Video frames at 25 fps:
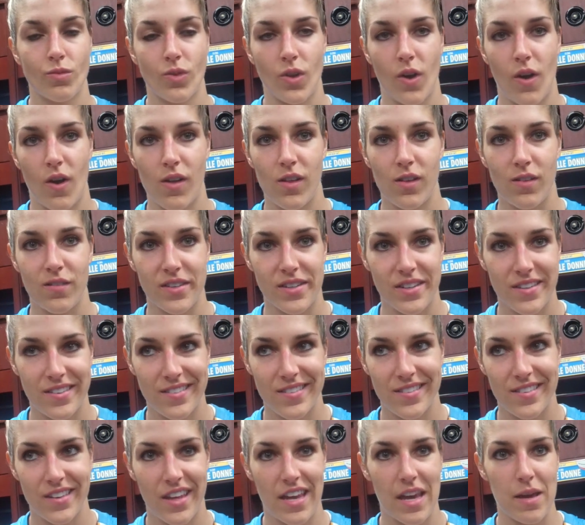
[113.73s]
All of it.
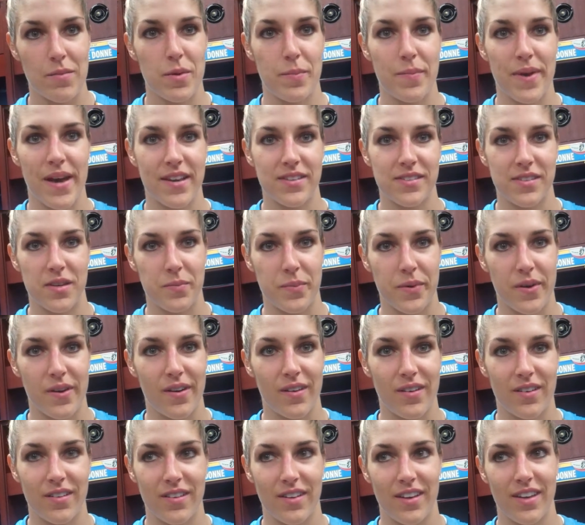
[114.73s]
Game of
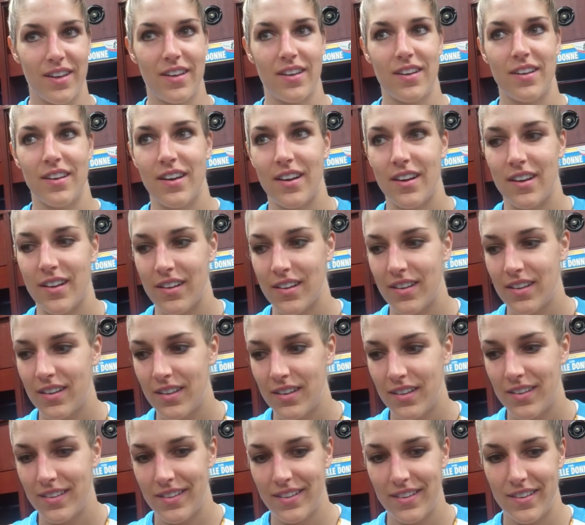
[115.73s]
basketball. Okay. And,
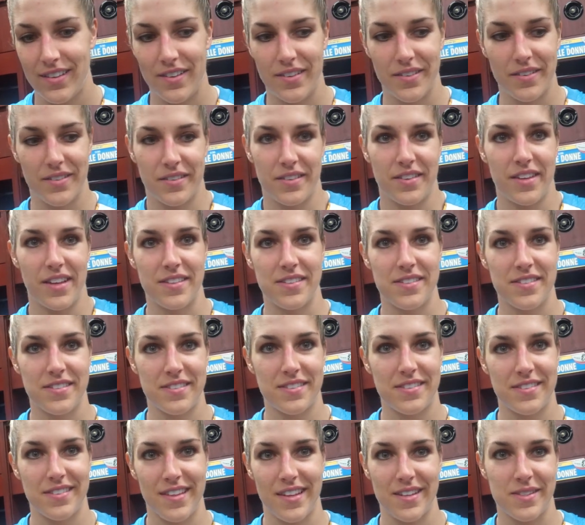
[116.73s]
you know,
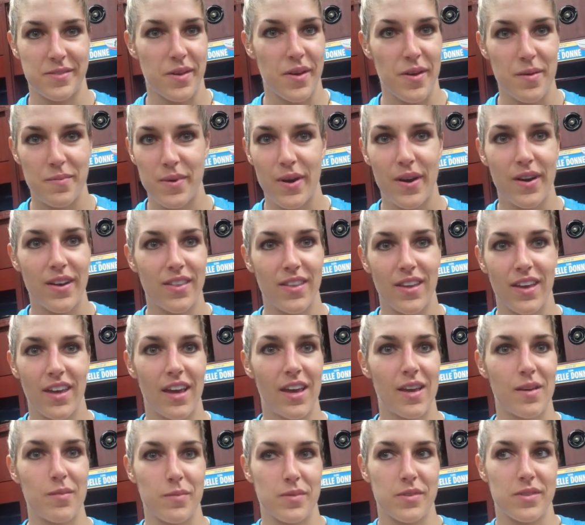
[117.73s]
that's all part of the
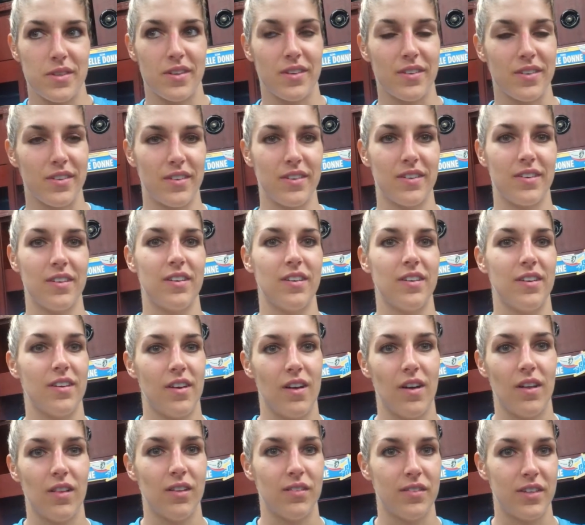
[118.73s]
game. So
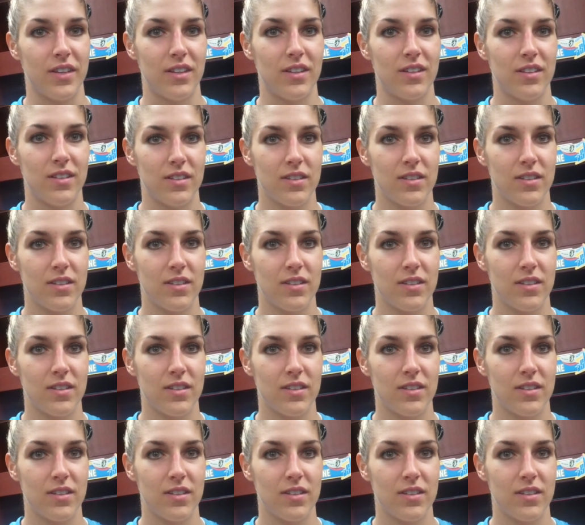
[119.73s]
all of it.